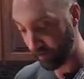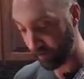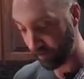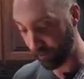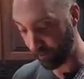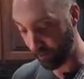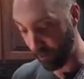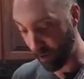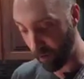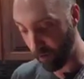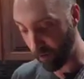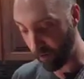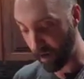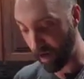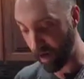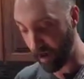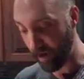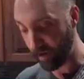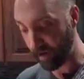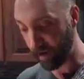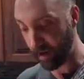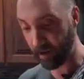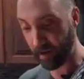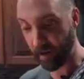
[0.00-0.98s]
throw it
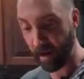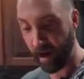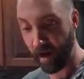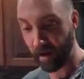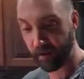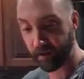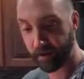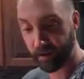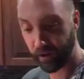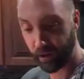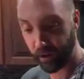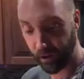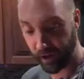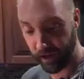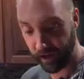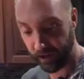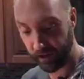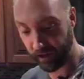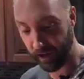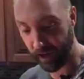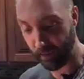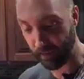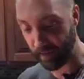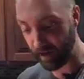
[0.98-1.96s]
on there. I'll do
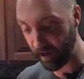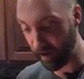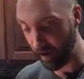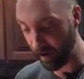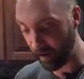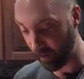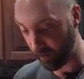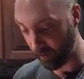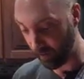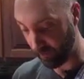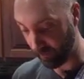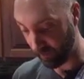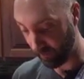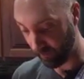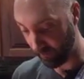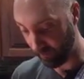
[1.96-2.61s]
it. Let me know.